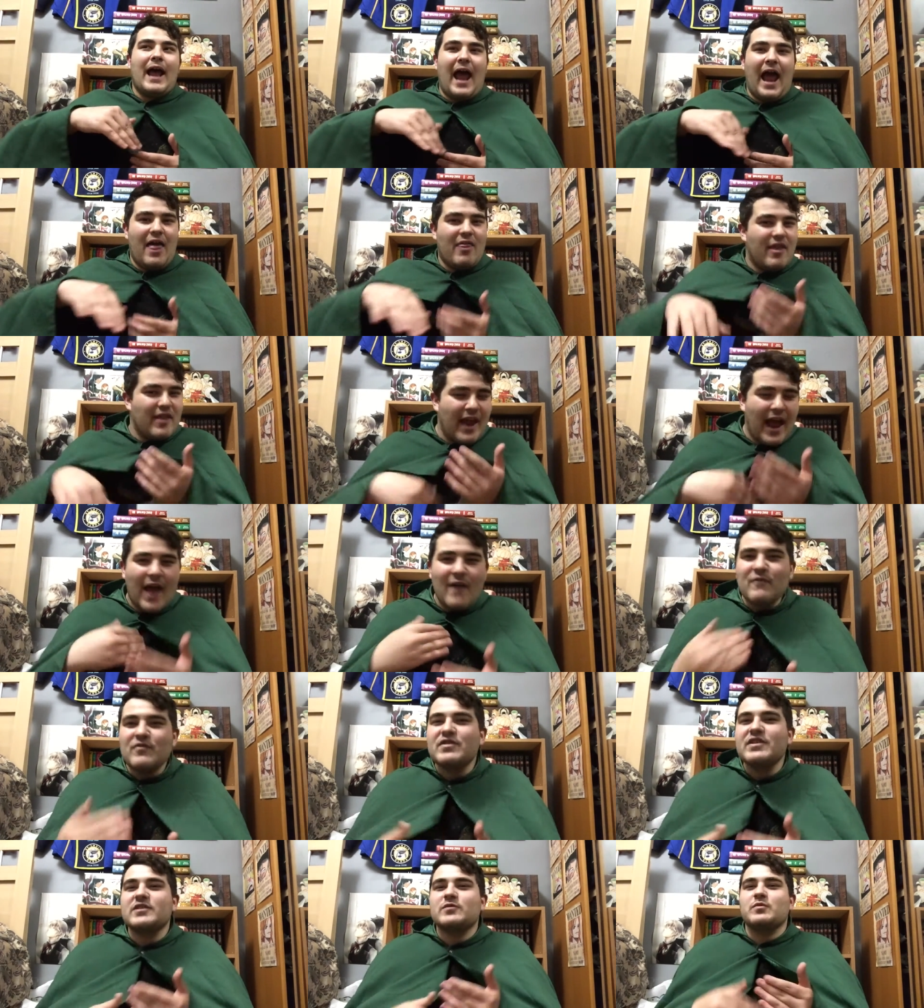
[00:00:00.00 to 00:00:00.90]
And then
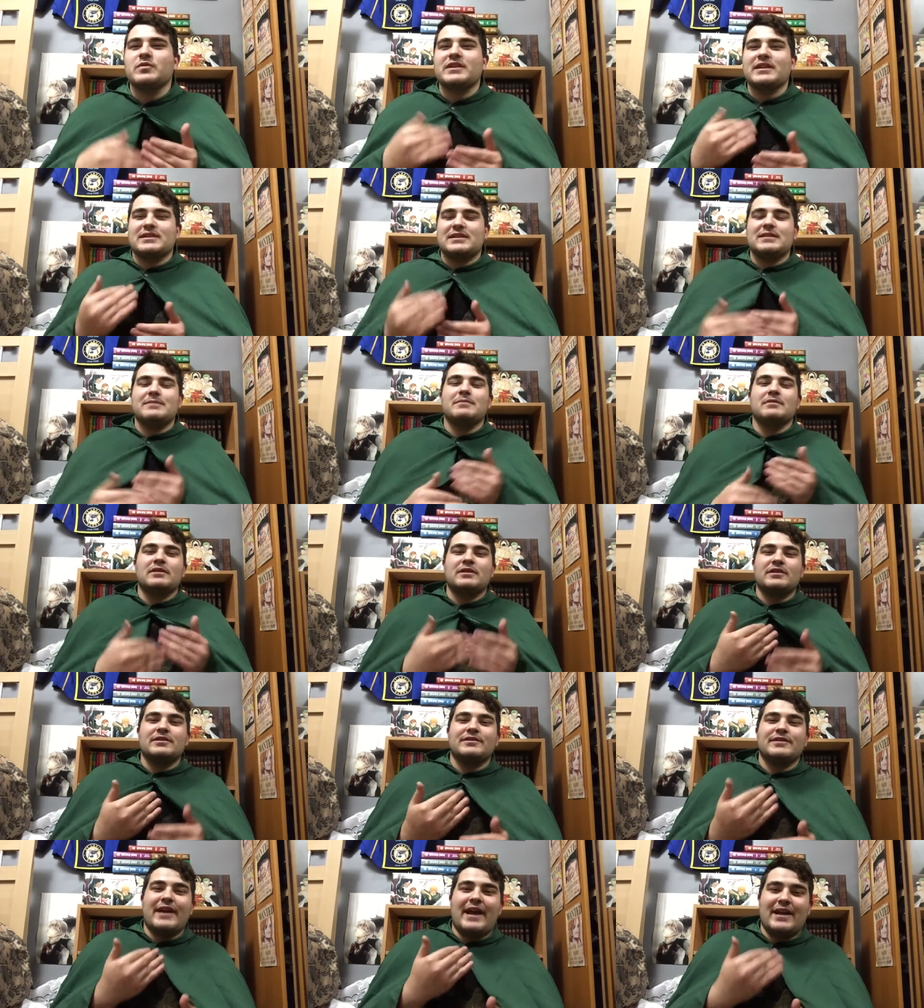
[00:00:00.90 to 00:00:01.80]
after this, we can see
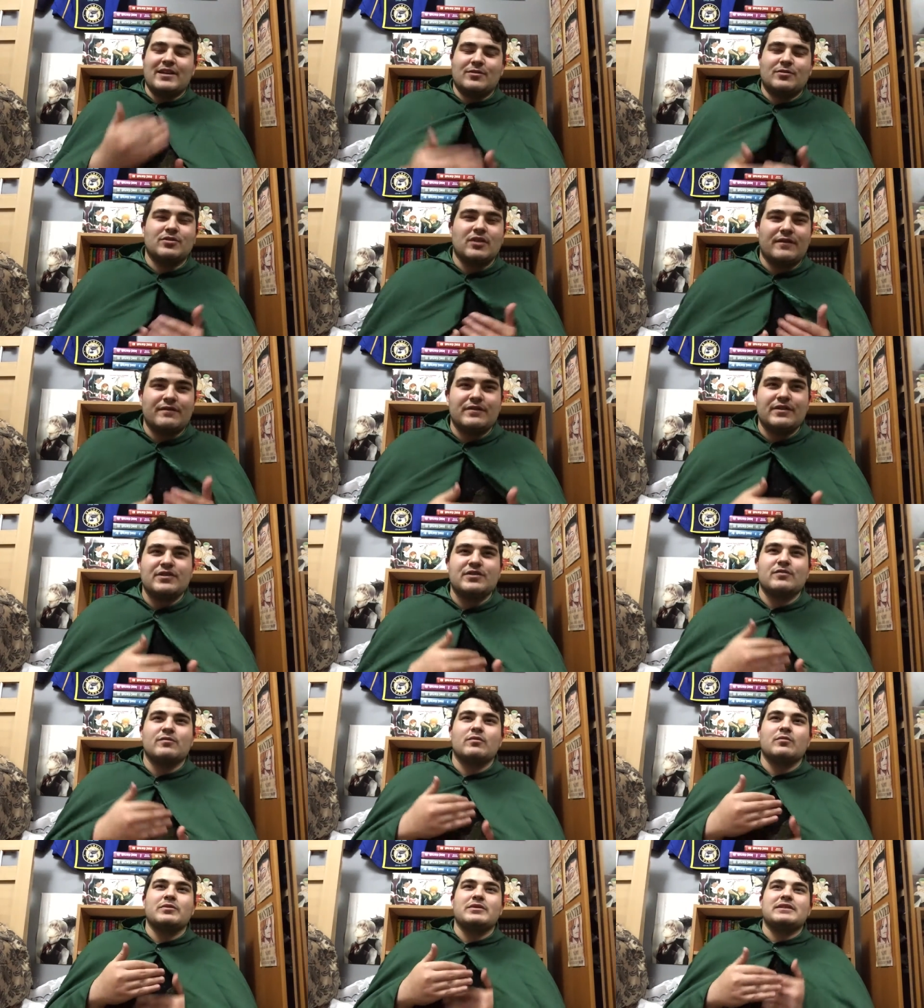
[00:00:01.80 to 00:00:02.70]
the escort
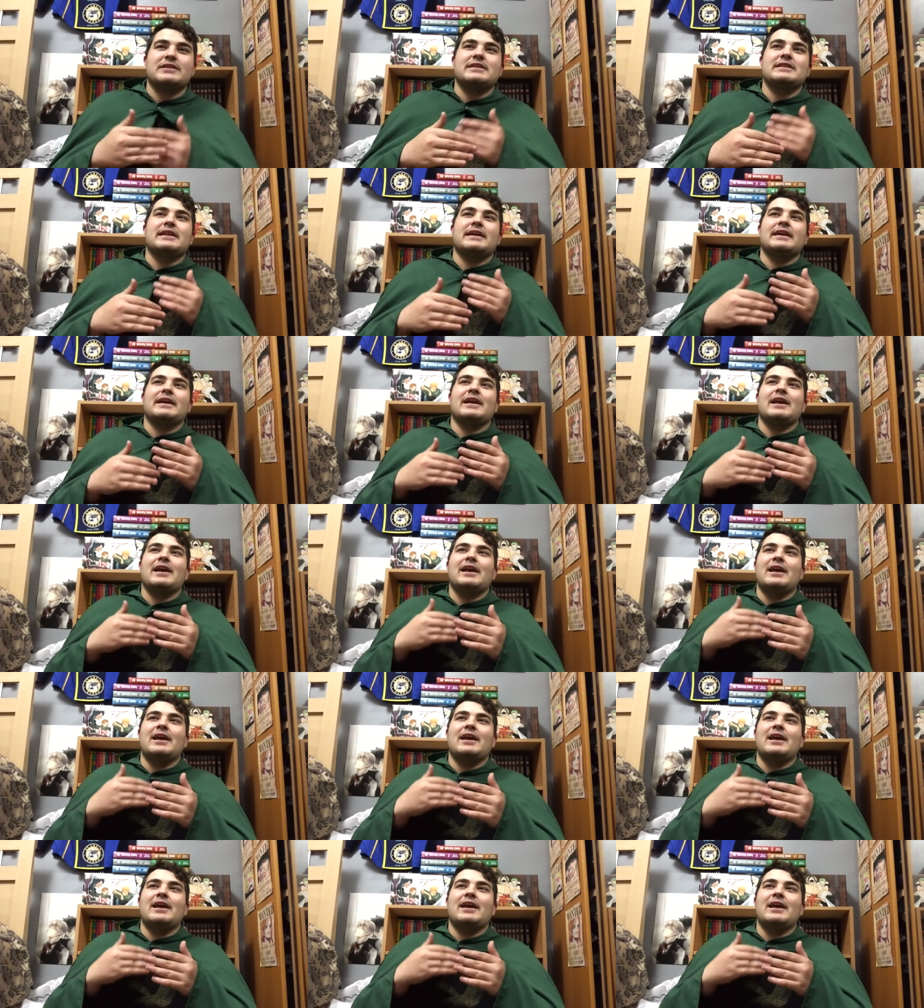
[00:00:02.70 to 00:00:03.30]
conversation where we see like